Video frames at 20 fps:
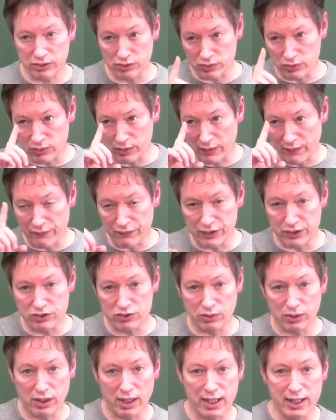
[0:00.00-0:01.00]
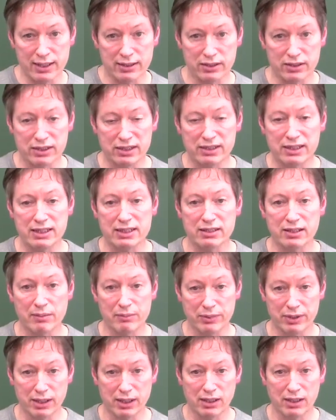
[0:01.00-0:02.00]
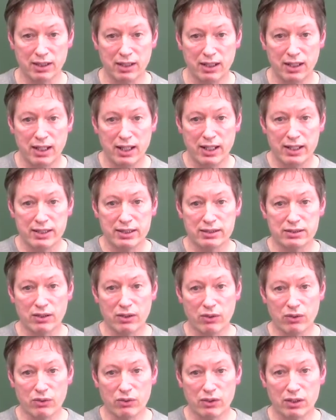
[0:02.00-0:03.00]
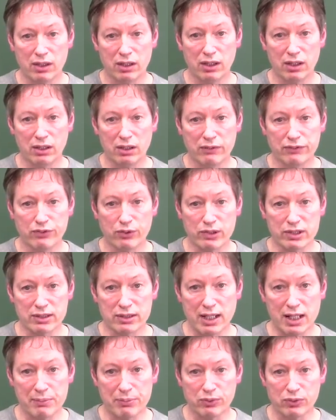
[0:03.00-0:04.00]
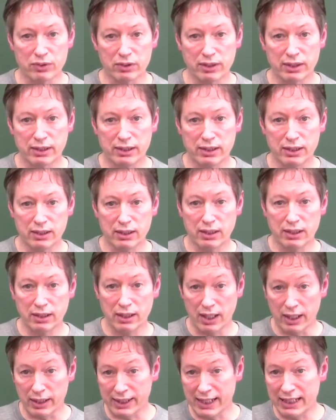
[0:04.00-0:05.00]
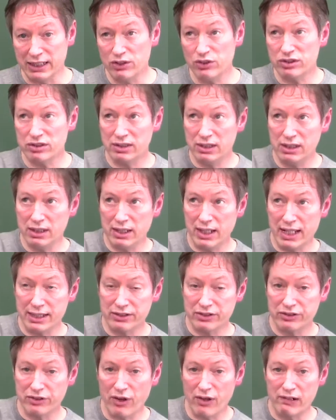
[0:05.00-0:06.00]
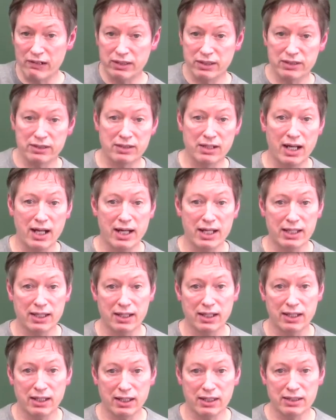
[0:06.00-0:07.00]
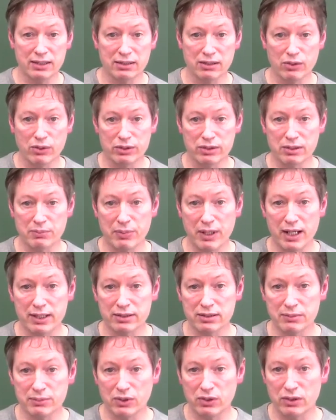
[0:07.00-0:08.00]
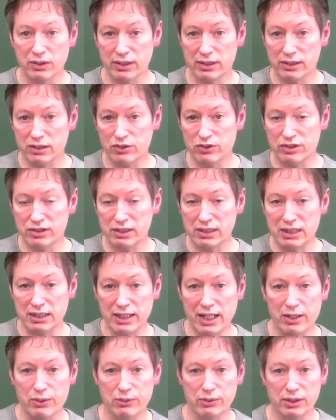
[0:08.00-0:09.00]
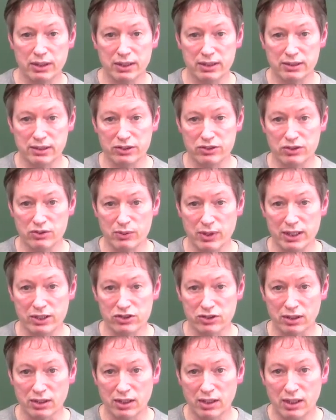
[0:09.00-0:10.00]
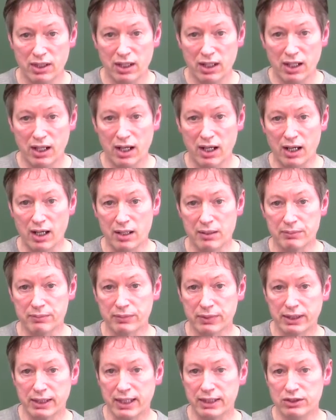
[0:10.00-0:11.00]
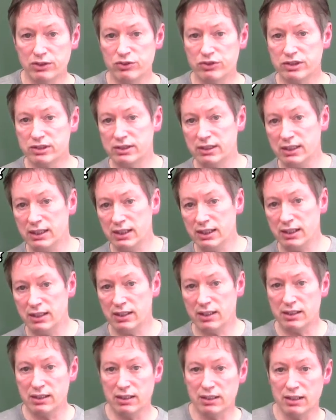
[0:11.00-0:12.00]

to visualize, to see something. So, for example, can you see that star in the sky? So, is it possible you see in that situation? Can you see